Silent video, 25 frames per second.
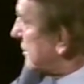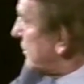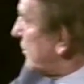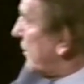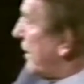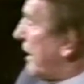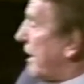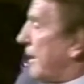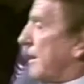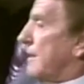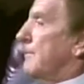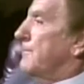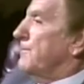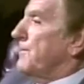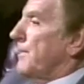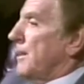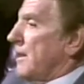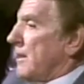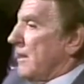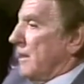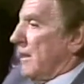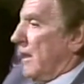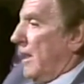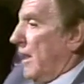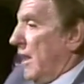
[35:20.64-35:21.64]
away,
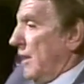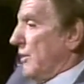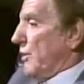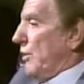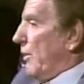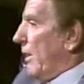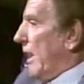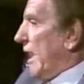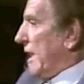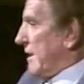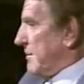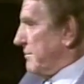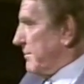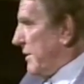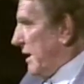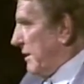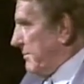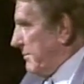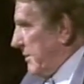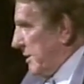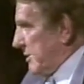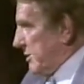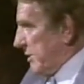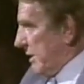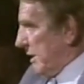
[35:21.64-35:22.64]
I knew I hadn't made
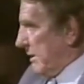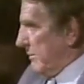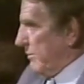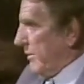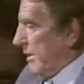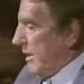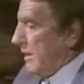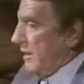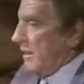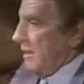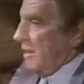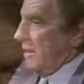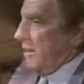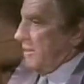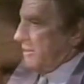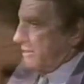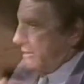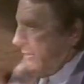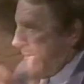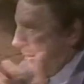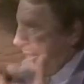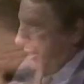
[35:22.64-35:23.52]
much headway, so I